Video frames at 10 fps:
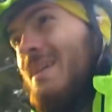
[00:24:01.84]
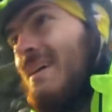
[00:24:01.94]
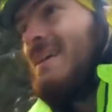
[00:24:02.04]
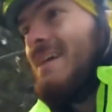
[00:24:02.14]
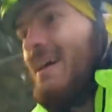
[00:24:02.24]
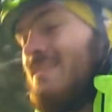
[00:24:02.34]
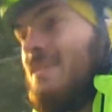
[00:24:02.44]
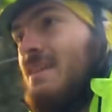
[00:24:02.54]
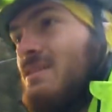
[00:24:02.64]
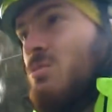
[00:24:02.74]
night
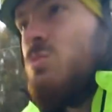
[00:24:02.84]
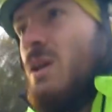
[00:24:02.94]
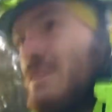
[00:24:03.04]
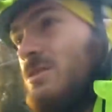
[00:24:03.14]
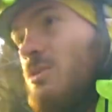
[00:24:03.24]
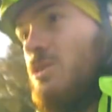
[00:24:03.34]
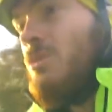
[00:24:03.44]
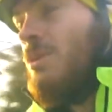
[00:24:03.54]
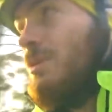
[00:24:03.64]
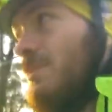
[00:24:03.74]
actually is way too
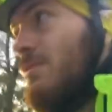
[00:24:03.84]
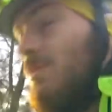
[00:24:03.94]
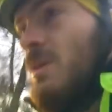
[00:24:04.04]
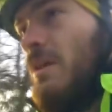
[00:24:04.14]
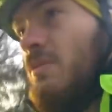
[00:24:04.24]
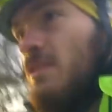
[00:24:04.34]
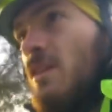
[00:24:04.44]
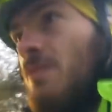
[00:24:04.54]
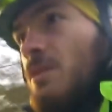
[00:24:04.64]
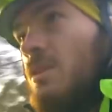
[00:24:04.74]
short from what I've
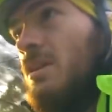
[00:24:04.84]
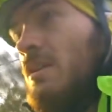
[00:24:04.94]
discovered.